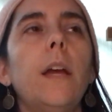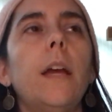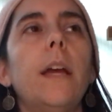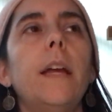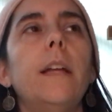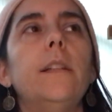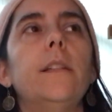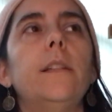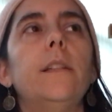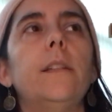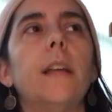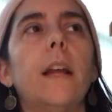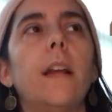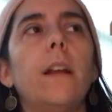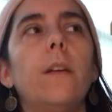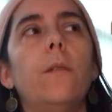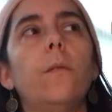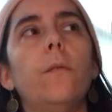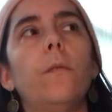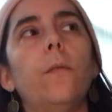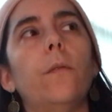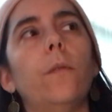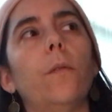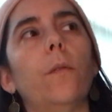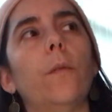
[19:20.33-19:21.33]
instead
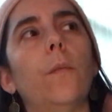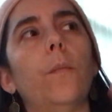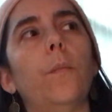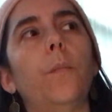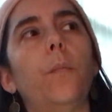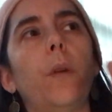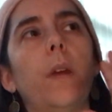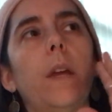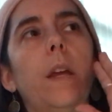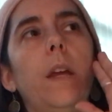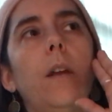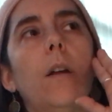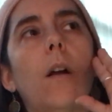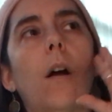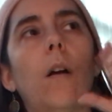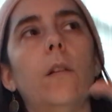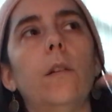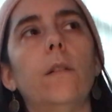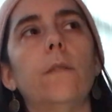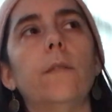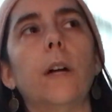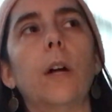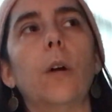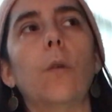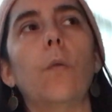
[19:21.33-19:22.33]
of bringing all
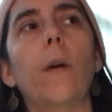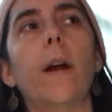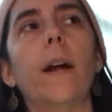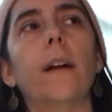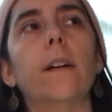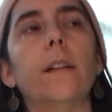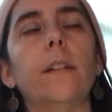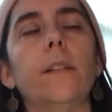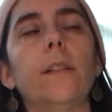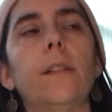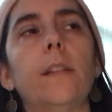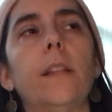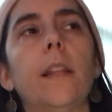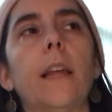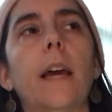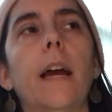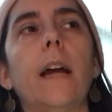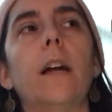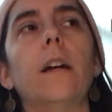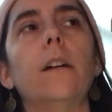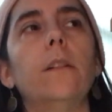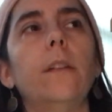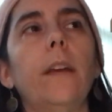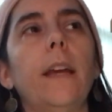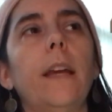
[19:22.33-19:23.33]
of our awareness
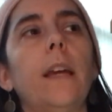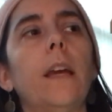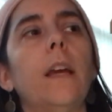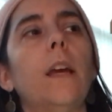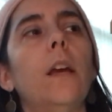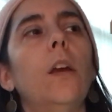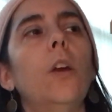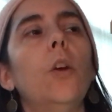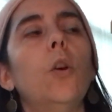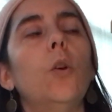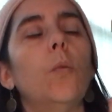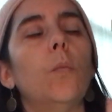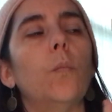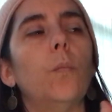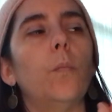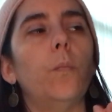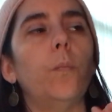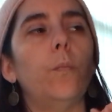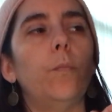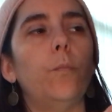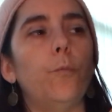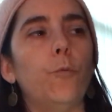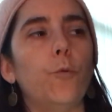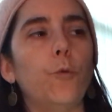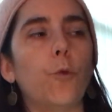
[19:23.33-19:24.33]
there,
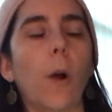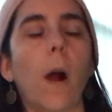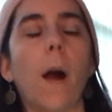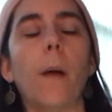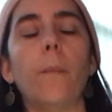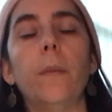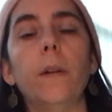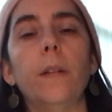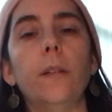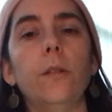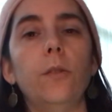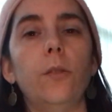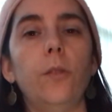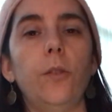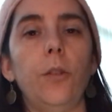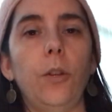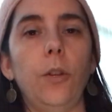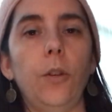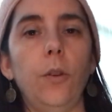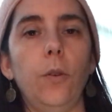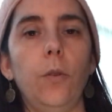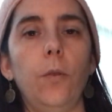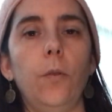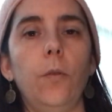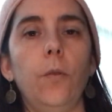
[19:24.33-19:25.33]
drop
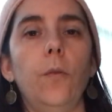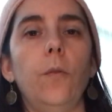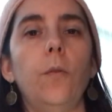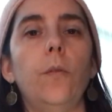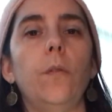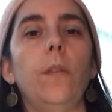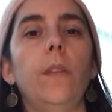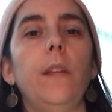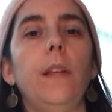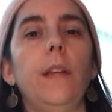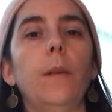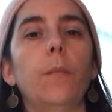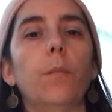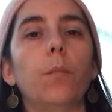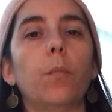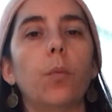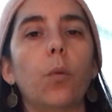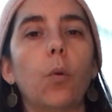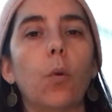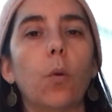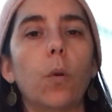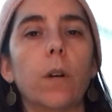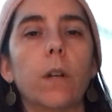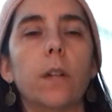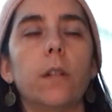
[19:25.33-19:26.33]
into the
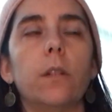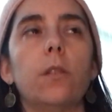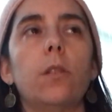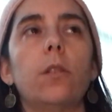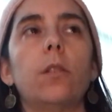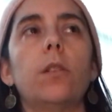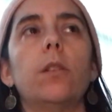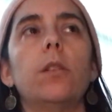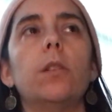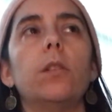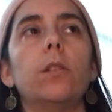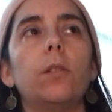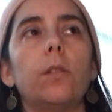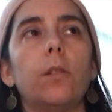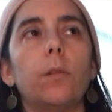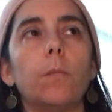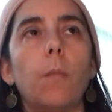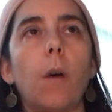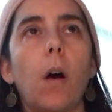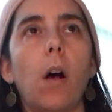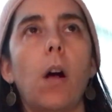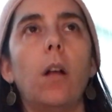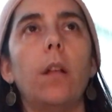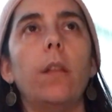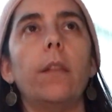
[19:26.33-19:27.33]
important
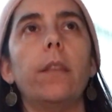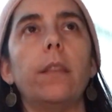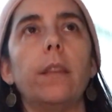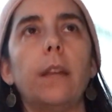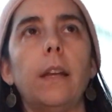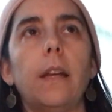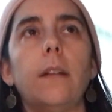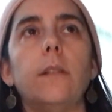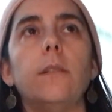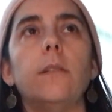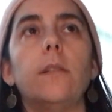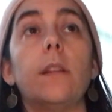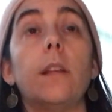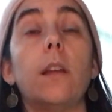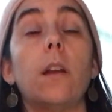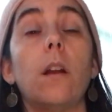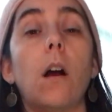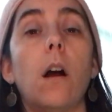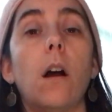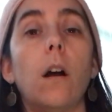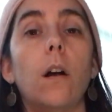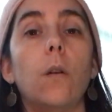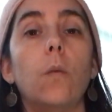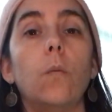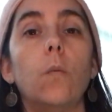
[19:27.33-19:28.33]
small things that
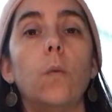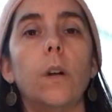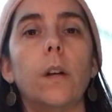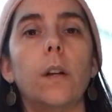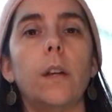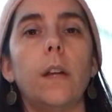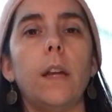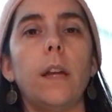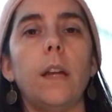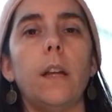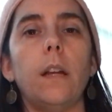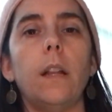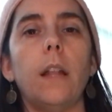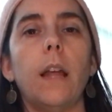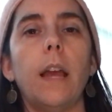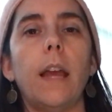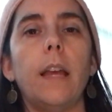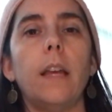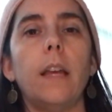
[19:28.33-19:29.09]
are working.